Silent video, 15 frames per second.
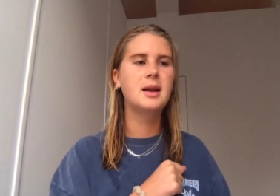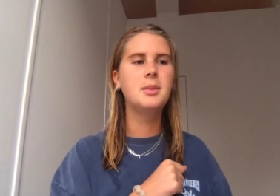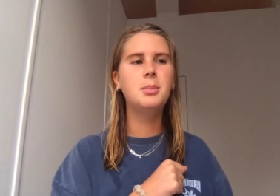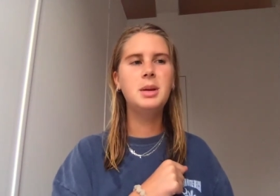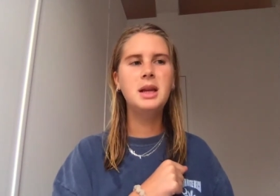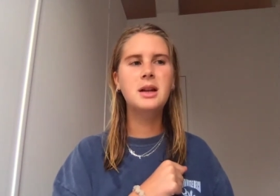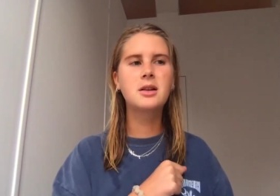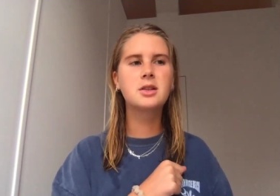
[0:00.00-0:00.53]

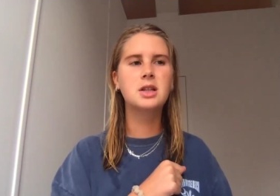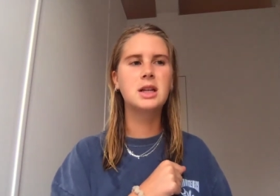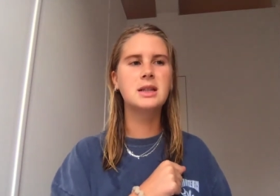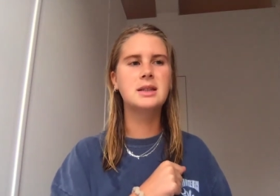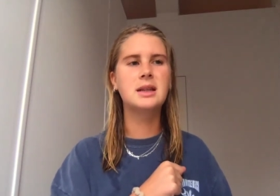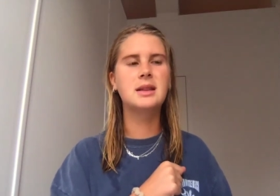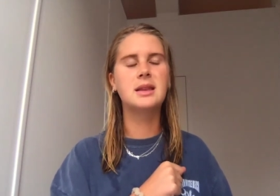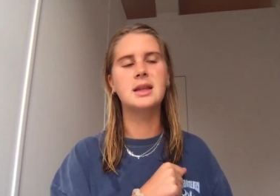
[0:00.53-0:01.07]
Peter
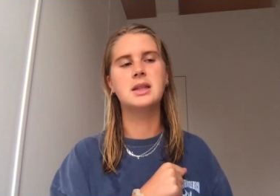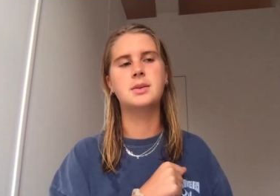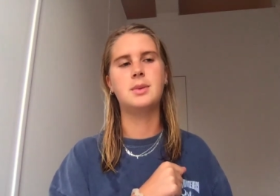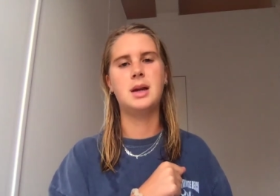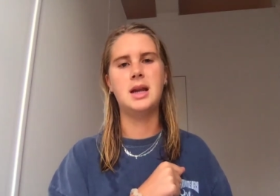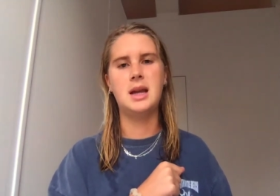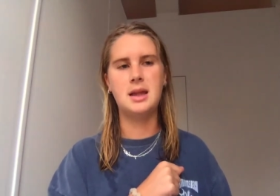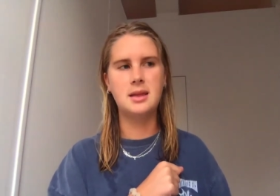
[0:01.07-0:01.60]
chased it this
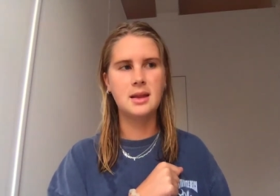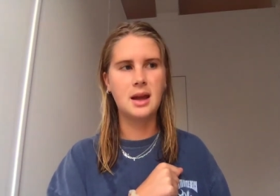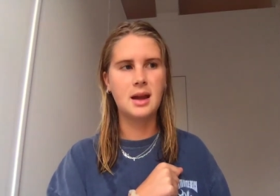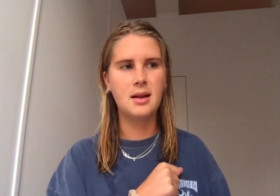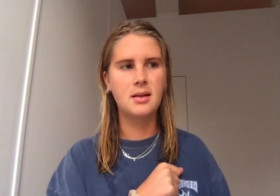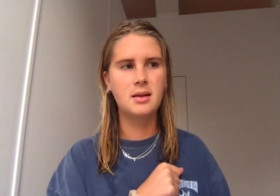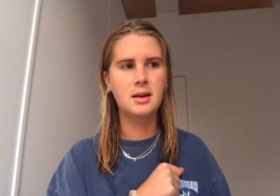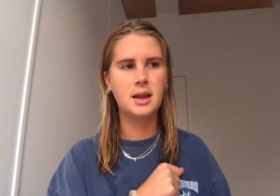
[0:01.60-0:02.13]
way and that.
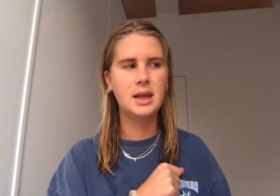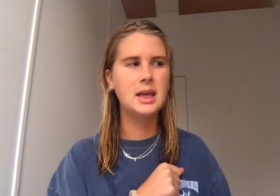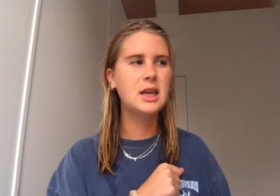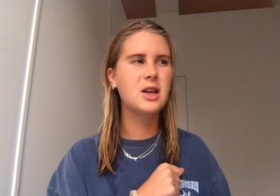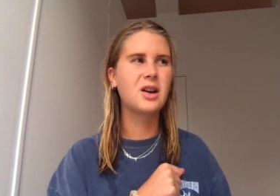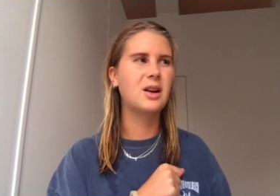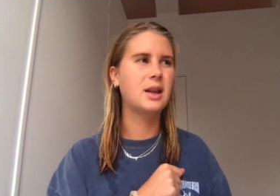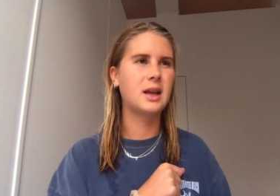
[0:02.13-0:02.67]
He
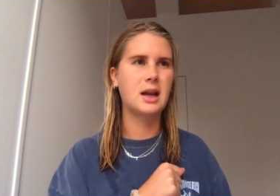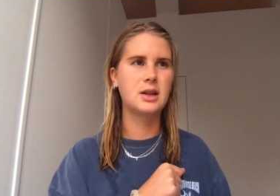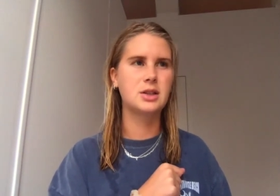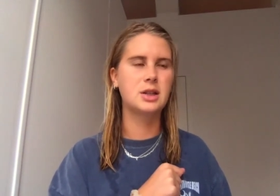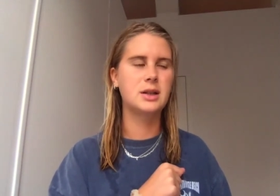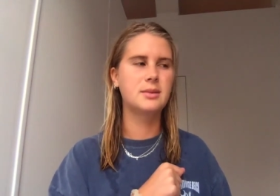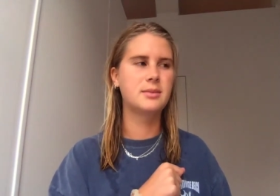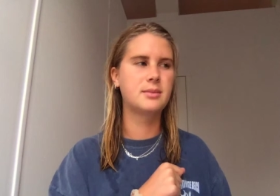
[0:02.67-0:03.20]
couldn't catch it.